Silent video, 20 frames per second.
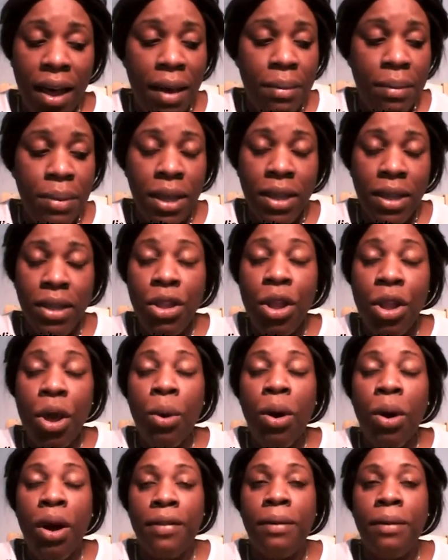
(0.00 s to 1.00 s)
I mean,
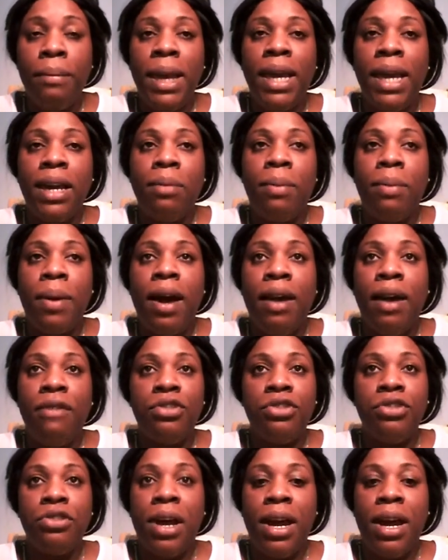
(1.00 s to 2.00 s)
no other makeup
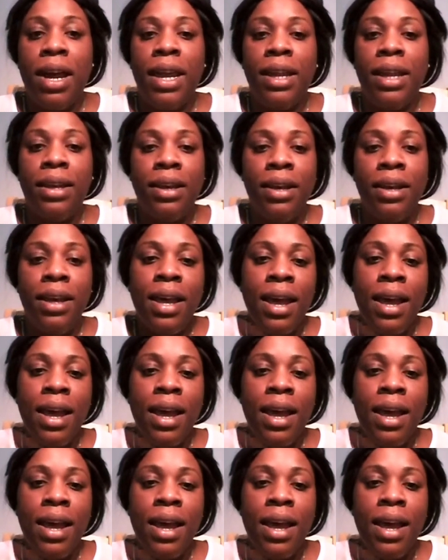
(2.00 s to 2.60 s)
I've tried